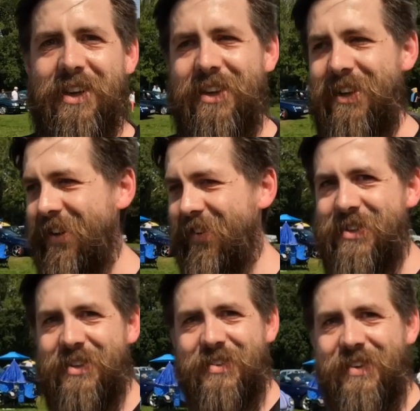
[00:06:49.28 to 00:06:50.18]
Cheers. No
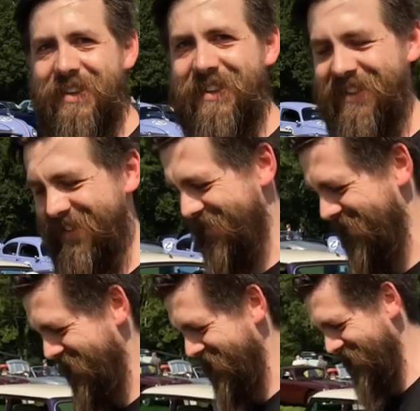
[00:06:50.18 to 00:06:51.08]
nice to meet you. Good luck.
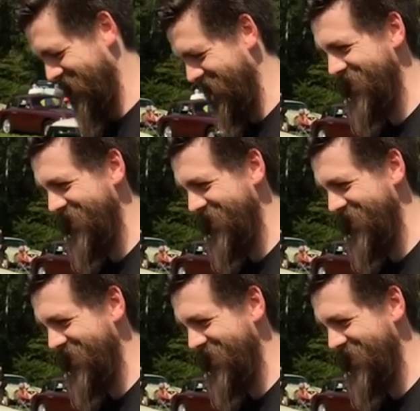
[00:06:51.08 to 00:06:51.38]
Cheers. Have a good day.